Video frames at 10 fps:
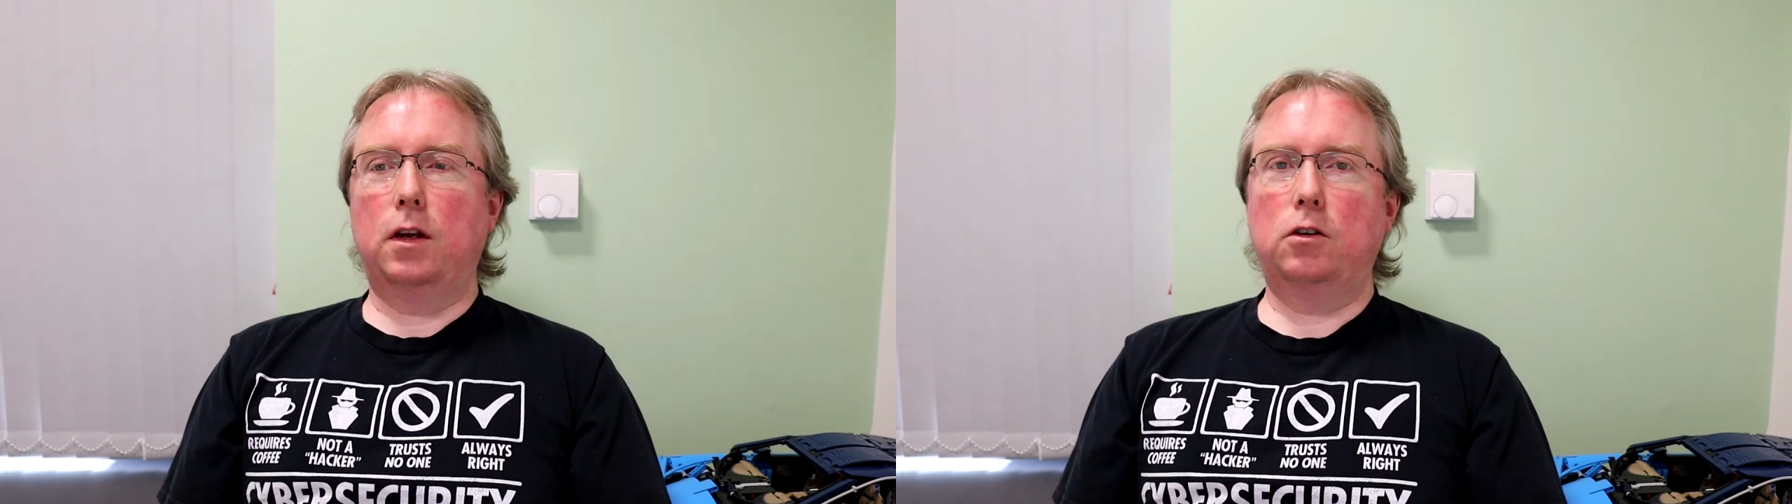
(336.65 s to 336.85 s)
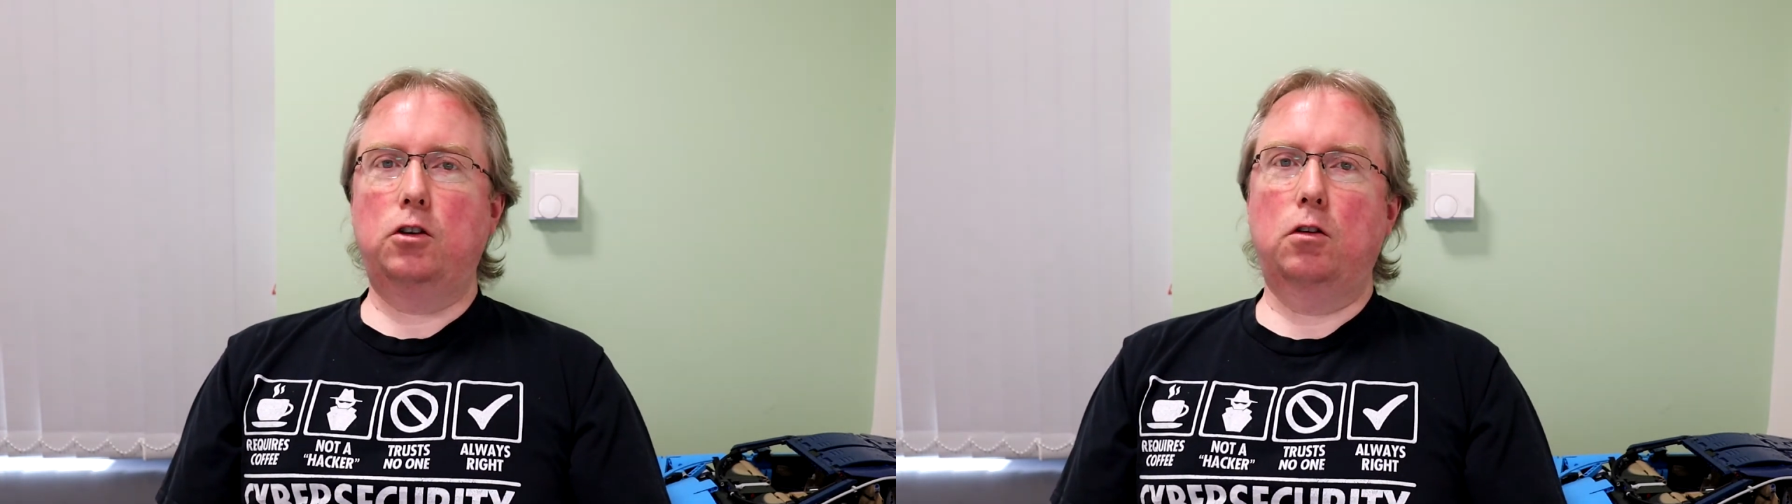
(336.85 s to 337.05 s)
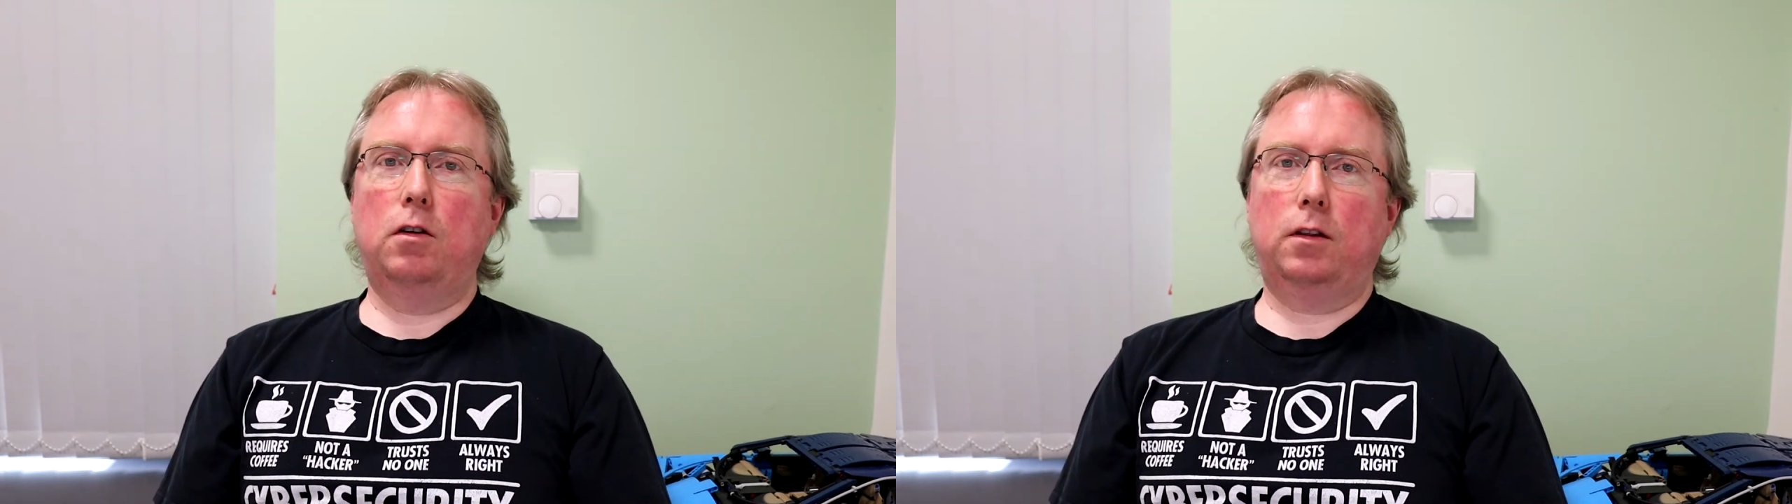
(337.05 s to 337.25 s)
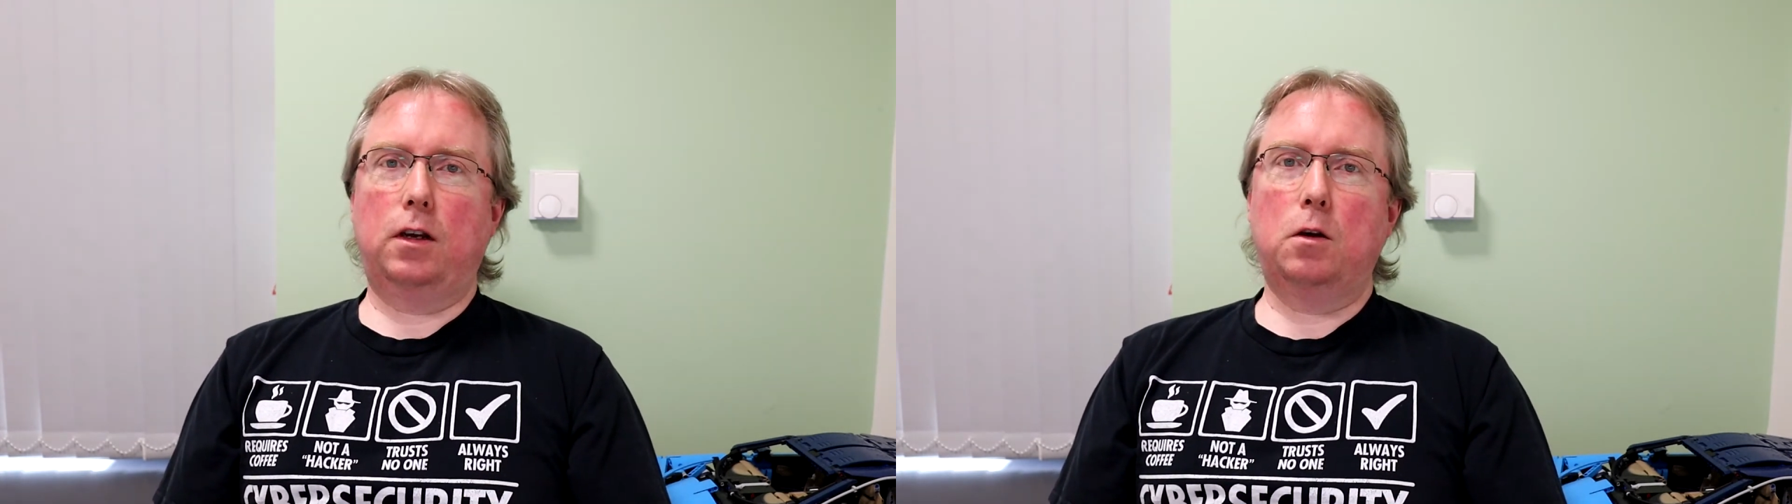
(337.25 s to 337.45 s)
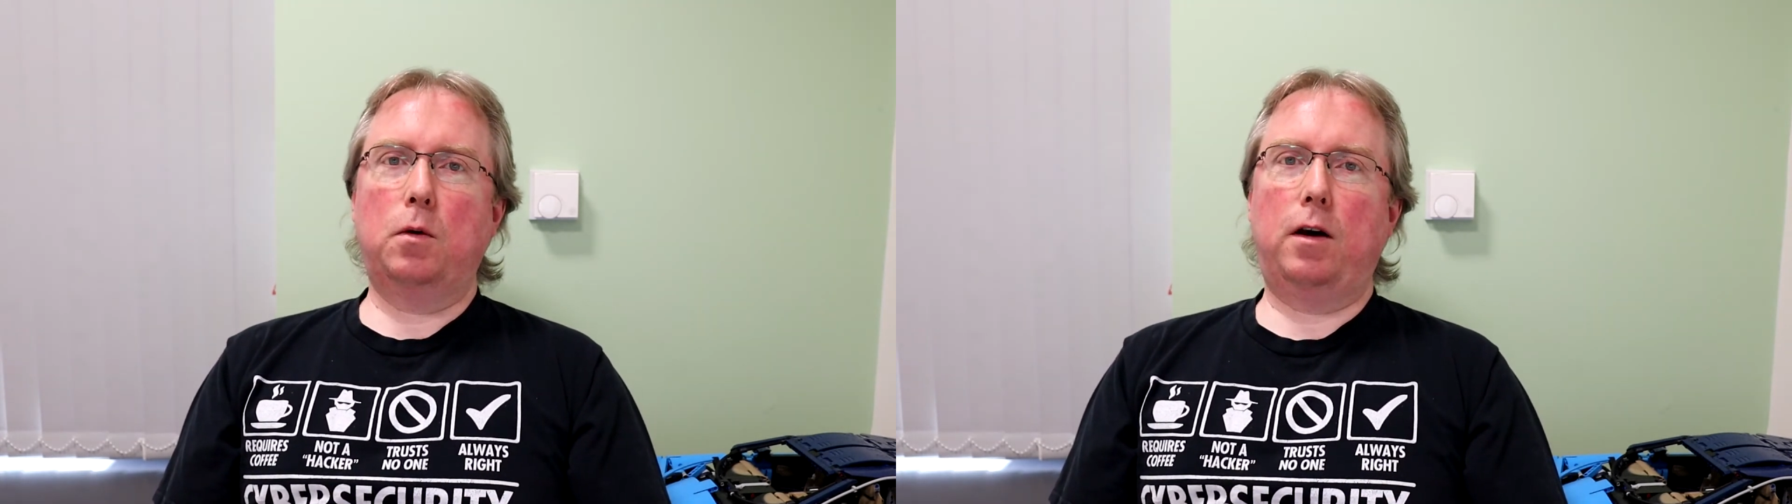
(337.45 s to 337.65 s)
ensuring
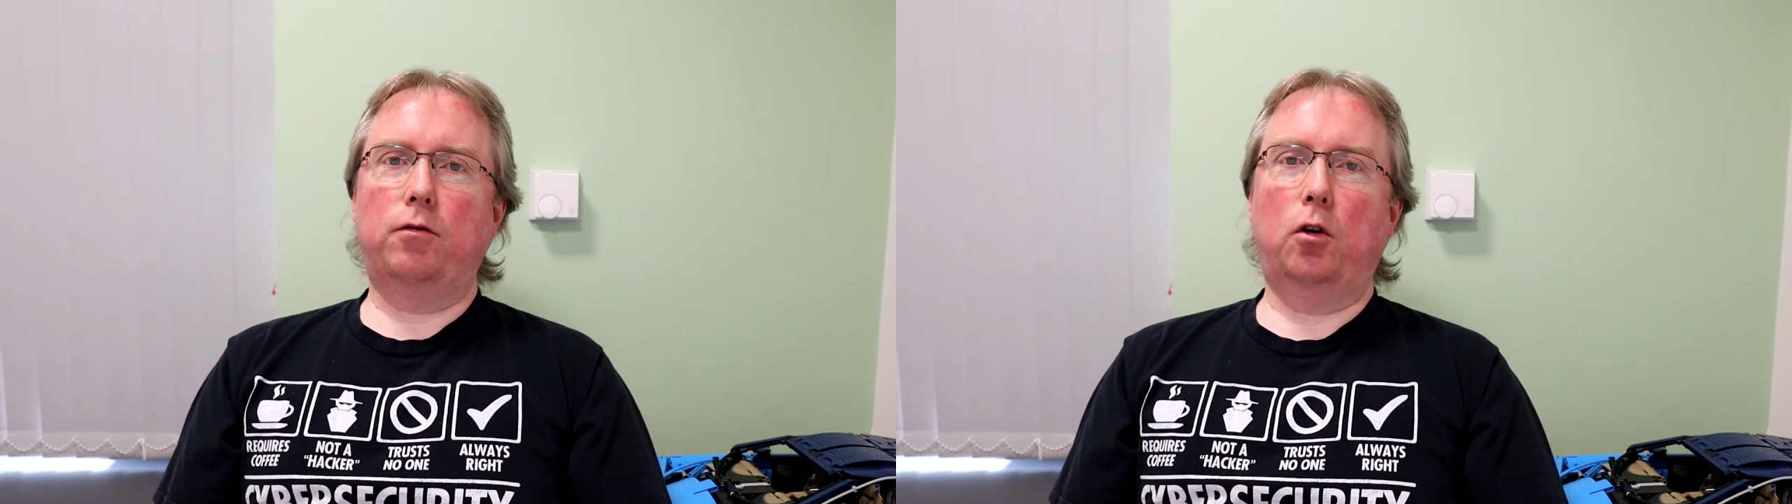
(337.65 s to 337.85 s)
that you have